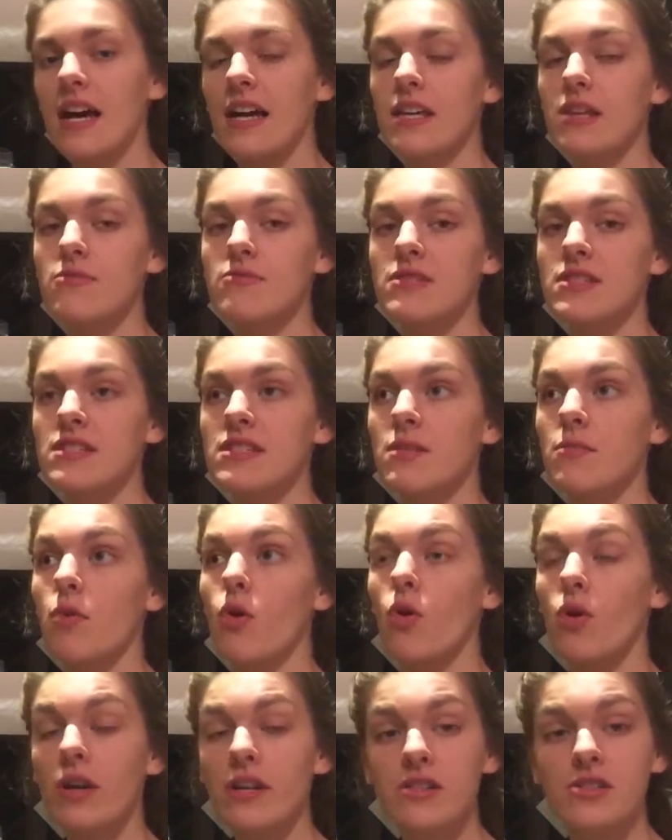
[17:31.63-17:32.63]
I used
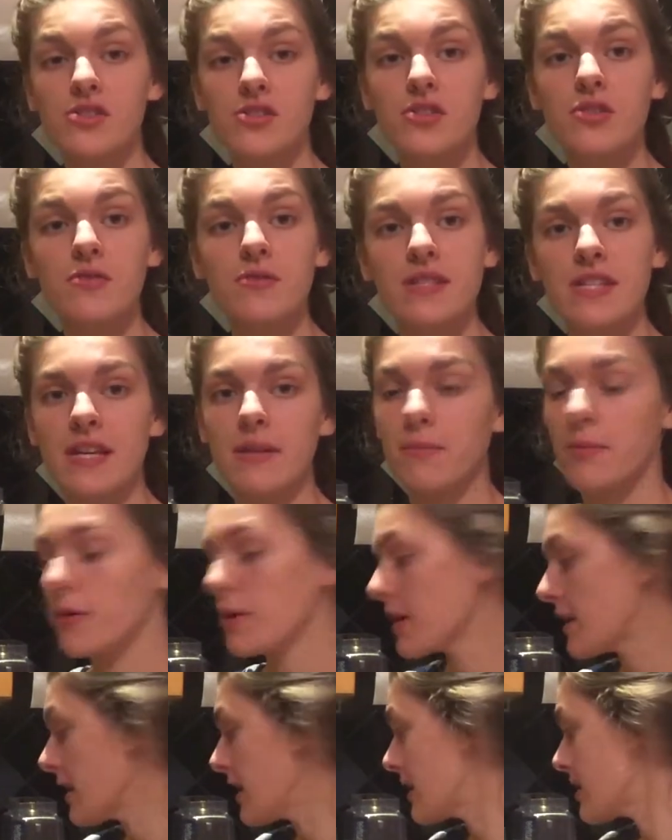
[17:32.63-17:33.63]
some orange juice and
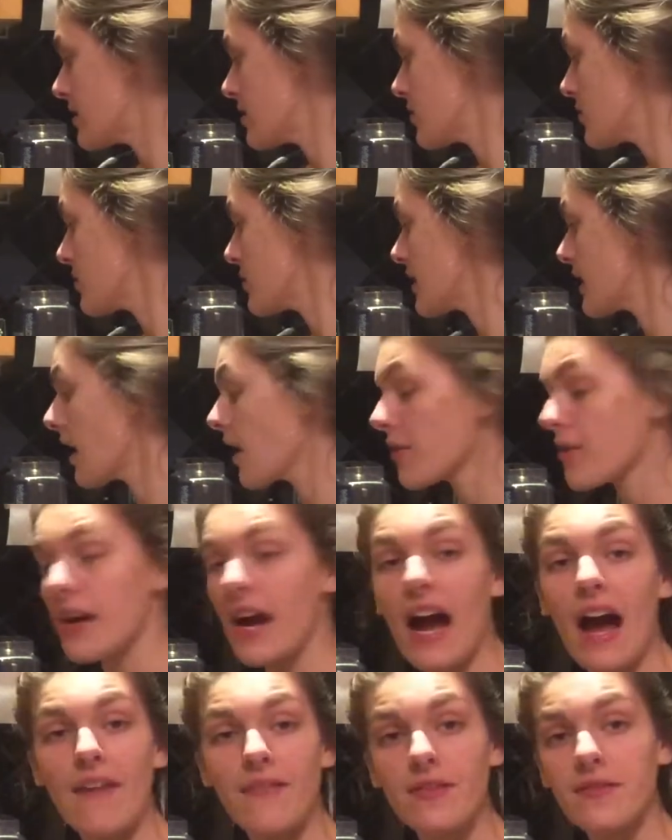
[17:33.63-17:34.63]
put it into the other
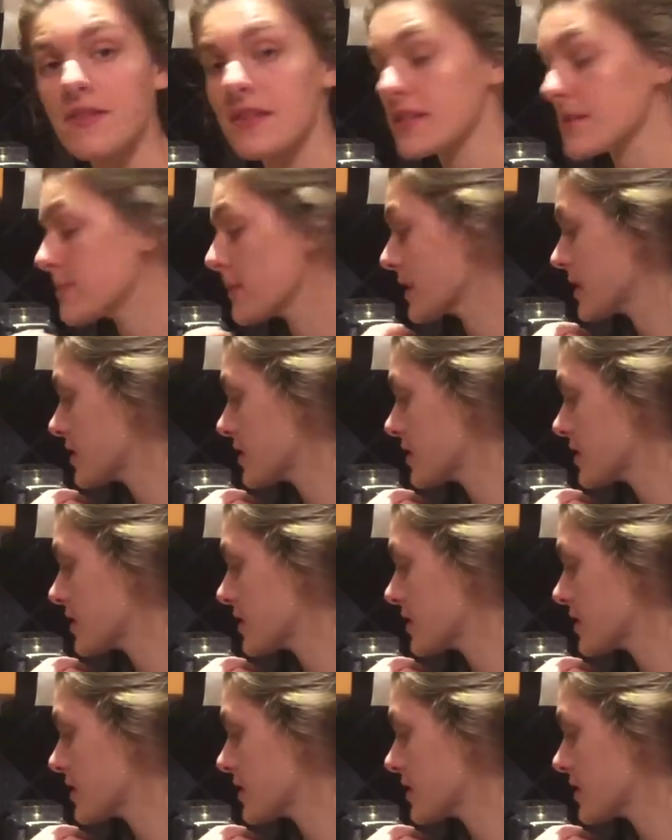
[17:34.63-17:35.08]
half of this